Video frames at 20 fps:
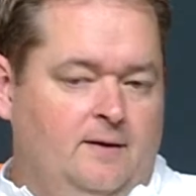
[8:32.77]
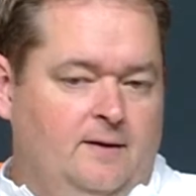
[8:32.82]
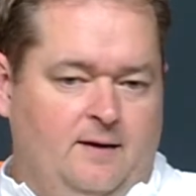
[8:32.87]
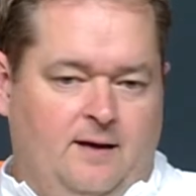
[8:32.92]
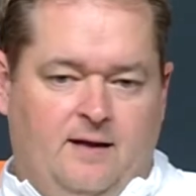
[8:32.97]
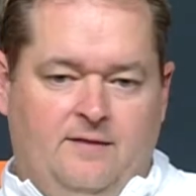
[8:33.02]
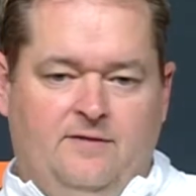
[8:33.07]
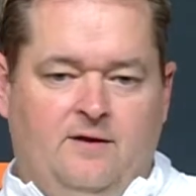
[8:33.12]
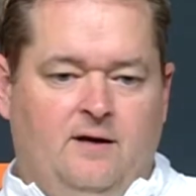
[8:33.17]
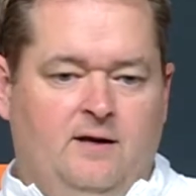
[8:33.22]

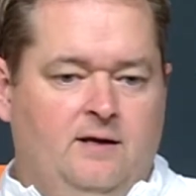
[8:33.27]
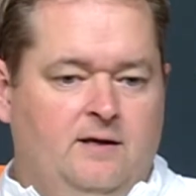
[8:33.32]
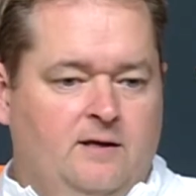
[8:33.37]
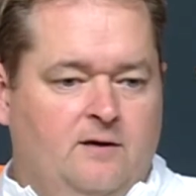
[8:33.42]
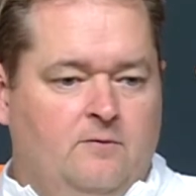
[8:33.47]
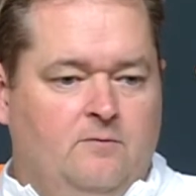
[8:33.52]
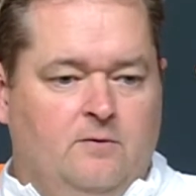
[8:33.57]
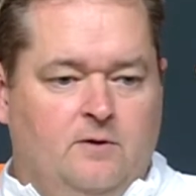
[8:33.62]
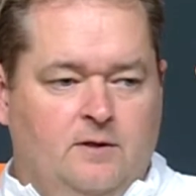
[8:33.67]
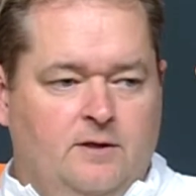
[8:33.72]
I thought he did a
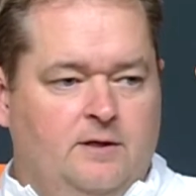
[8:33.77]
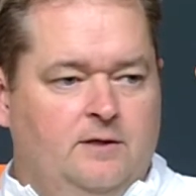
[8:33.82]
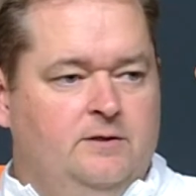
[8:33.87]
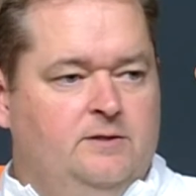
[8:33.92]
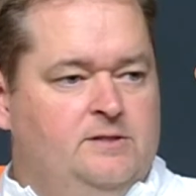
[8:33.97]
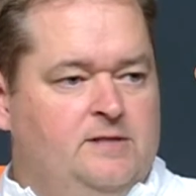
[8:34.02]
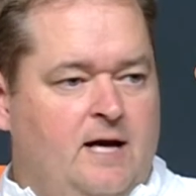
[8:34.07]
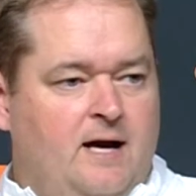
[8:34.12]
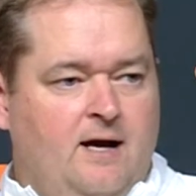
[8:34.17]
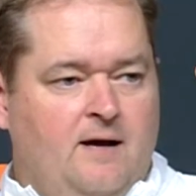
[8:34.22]
really good
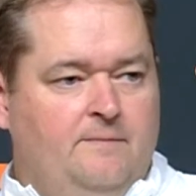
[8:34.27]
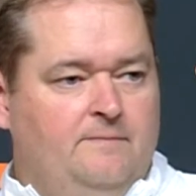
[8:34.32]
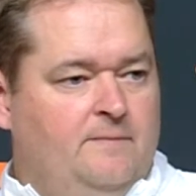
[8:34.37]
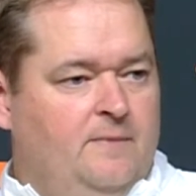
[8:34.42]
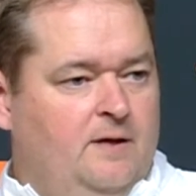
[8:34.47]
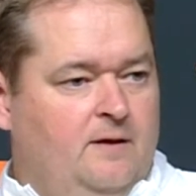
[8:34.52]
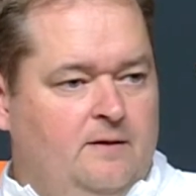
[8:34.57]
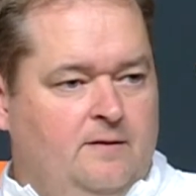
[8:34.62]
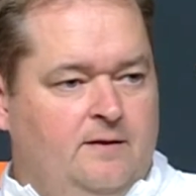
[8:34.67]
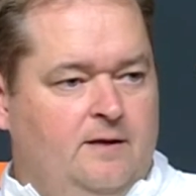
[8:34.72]

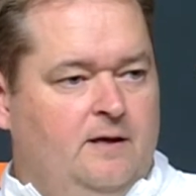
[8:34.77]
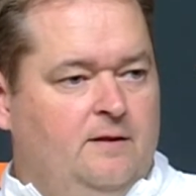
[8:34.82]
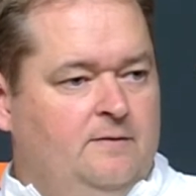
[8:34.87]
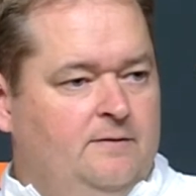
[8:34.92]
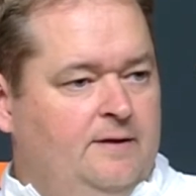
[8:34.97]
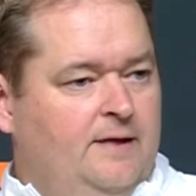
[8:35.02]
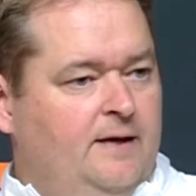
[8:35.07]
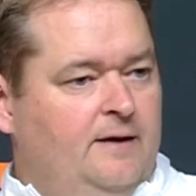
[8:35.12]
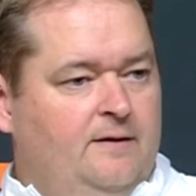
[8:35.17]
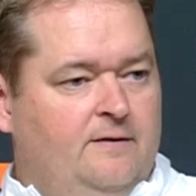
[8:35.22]
job the other
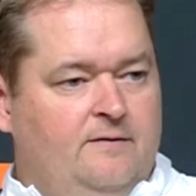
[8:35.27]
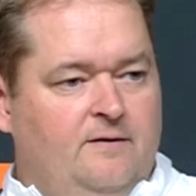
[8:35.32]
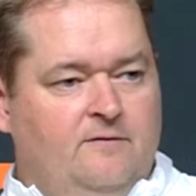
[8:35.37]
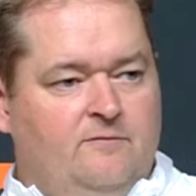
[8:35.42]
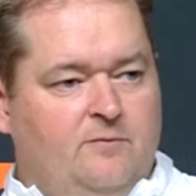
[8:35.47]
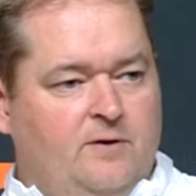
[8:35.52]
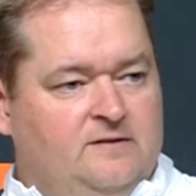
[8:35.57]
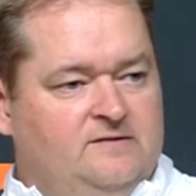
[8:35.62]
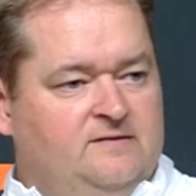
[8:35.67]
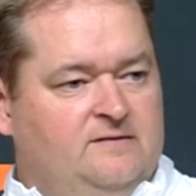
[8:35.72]
day of
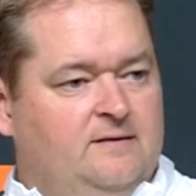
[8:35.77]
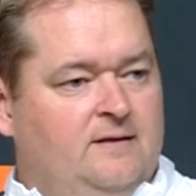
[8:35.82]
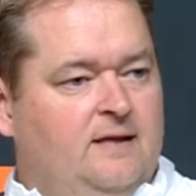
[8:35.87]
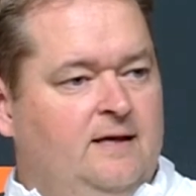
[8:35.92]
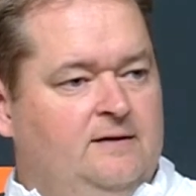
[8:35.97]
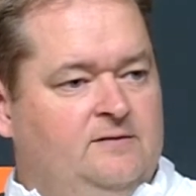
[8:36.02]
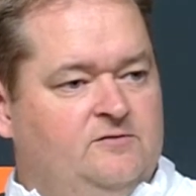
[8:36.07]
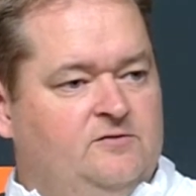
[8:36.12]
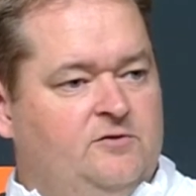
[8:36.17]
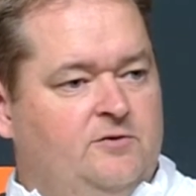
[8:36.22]
pressing the
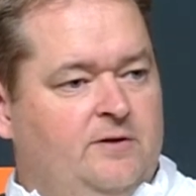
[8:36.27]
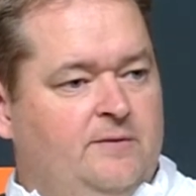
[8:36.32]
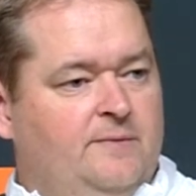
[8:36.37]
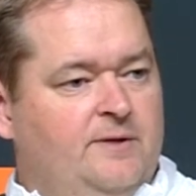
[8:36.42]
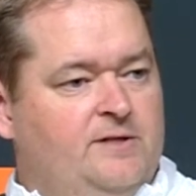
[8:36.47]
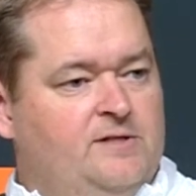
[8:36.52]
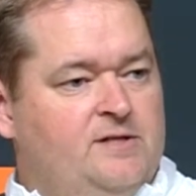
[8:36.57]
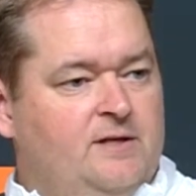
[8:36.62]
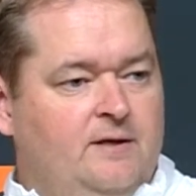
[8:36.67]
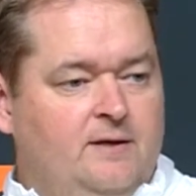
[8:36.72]
line of
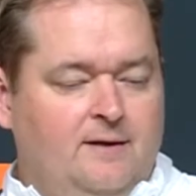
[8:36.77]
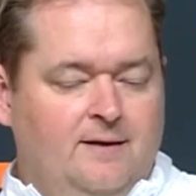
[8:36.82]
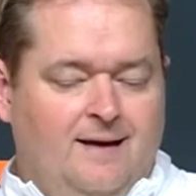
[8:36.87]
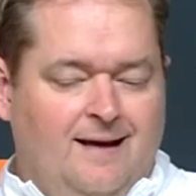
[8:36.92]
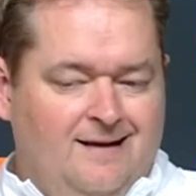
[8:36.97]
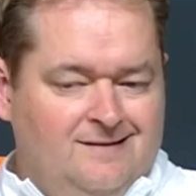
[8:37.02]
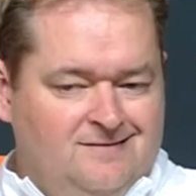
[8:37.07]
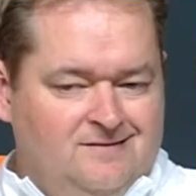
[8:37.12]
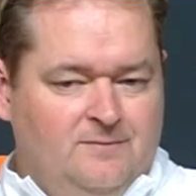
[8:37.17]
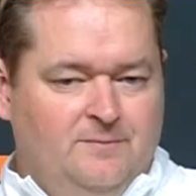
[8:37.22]
scrimmage.
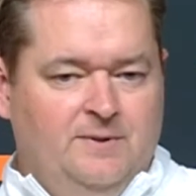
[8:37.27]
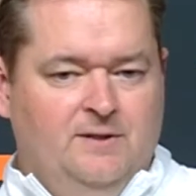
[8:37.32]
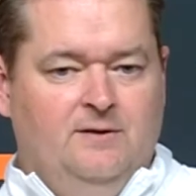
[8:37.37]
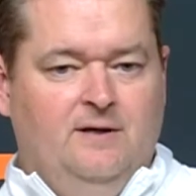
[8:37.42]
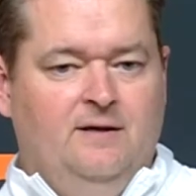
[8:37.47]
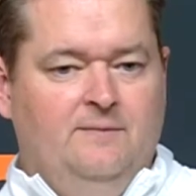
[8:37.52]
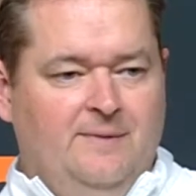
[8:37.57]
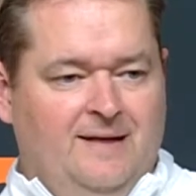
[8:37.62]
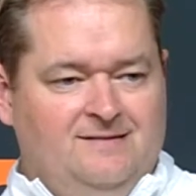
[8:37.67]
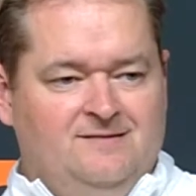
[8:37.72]
Has the ability
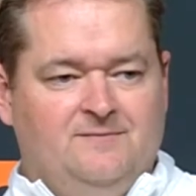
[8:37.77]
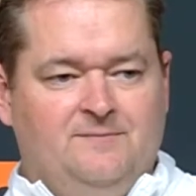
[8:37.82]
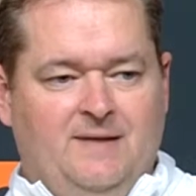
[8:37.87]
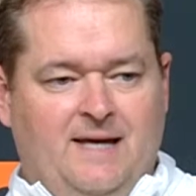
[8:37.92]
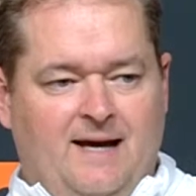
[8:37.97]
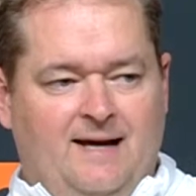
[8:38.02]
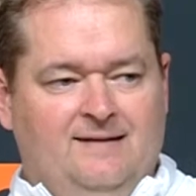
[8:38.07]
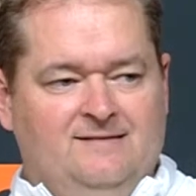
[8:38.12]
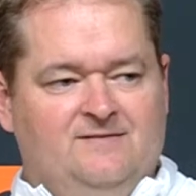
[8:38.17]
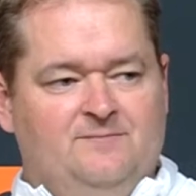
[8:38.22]
to make some
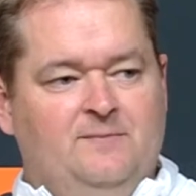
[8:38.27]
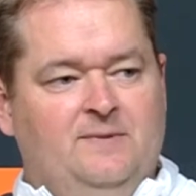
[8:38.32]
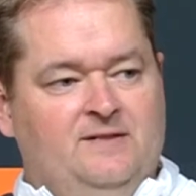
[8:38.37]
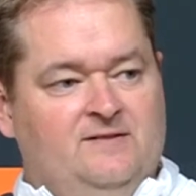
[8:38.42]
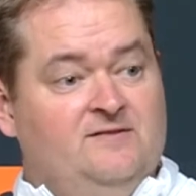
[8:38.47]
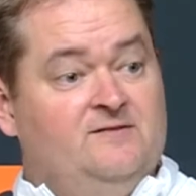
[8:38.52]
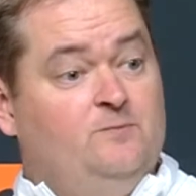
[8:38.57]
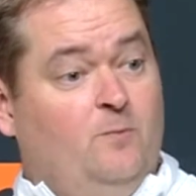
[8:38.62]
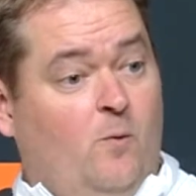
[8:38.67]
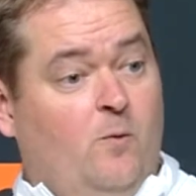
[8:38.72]
guys
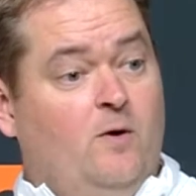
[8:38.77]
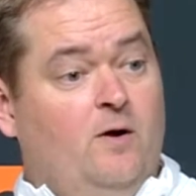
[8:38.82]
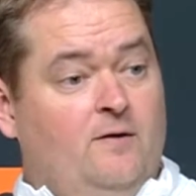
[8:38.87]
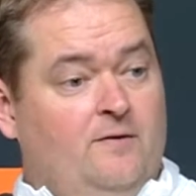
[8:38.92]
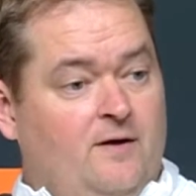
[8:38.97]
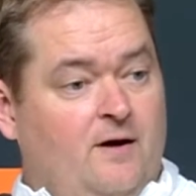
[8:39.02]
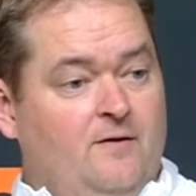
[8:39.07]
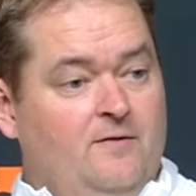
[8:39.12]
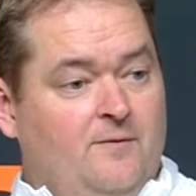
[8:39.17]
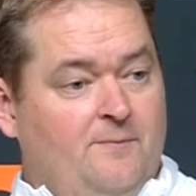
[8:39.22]
miss more
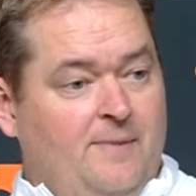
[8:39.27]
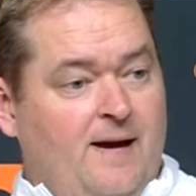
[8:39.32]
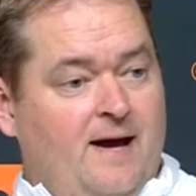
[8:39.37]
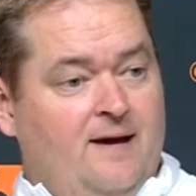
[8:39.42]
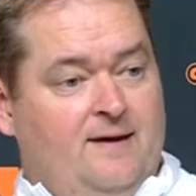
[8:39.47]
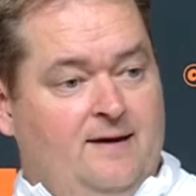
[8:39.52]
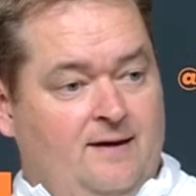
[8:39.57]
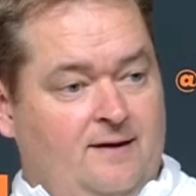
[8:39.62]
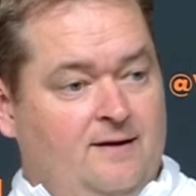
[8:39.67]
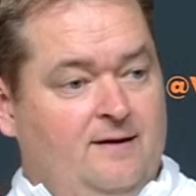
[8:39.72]
on the
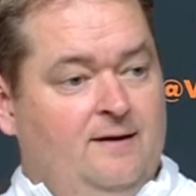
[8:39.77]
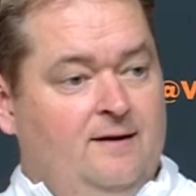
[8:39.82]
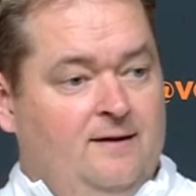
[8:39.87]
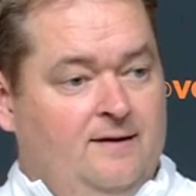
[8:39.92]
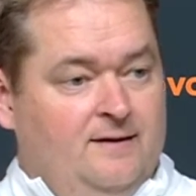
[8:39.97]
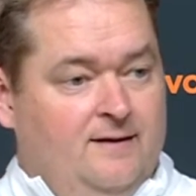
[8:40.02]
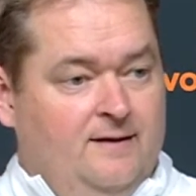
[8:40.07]
back end